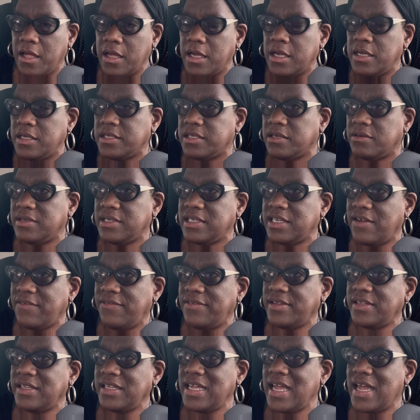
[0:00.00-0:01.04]
so it
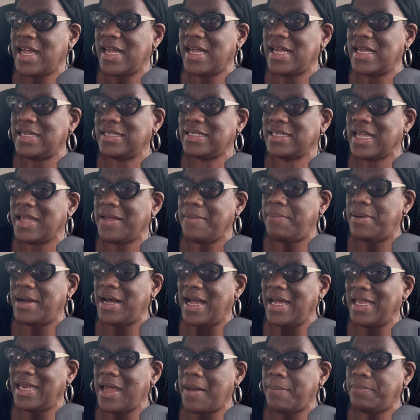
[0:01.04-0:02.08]
definitely has a
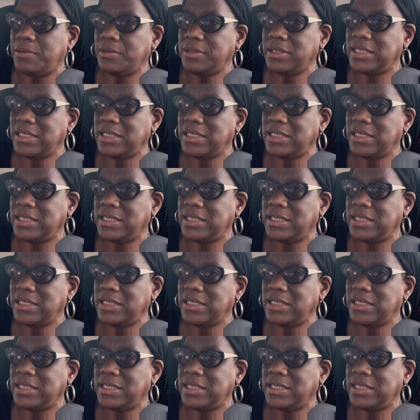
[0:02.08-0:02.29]
pineapple